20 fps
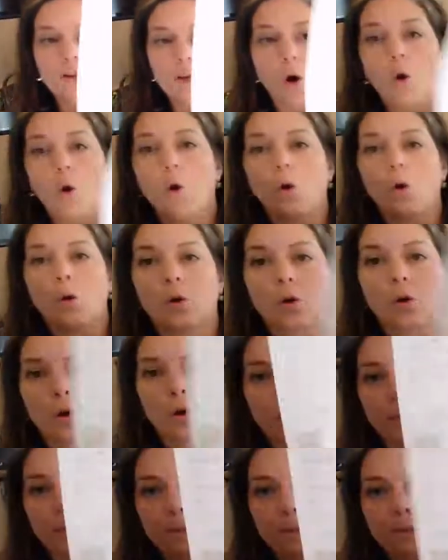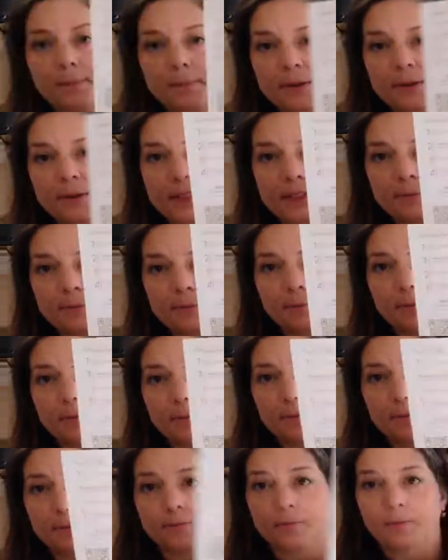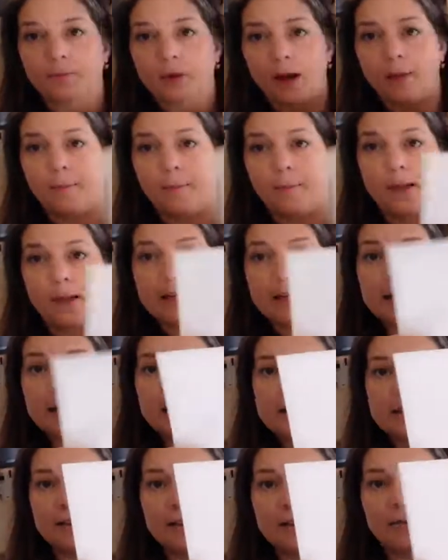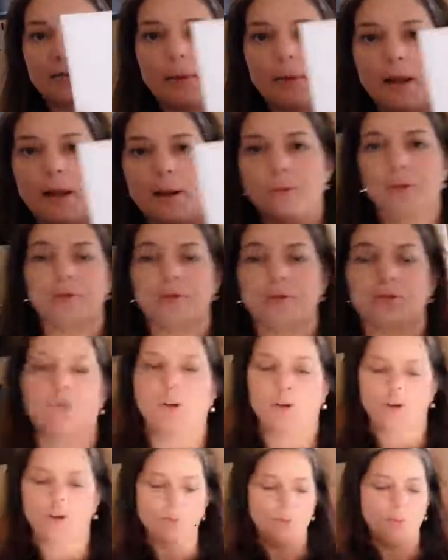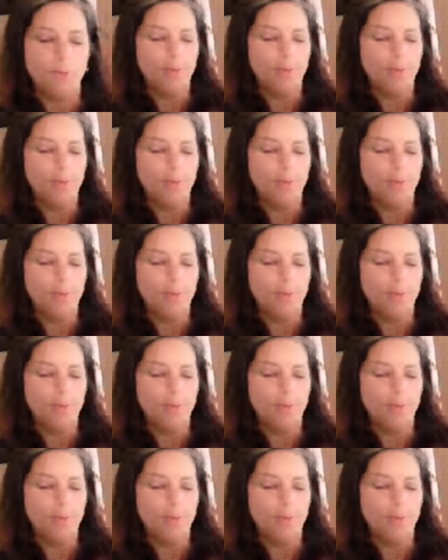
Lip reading: the whole piece of adhesive paper through.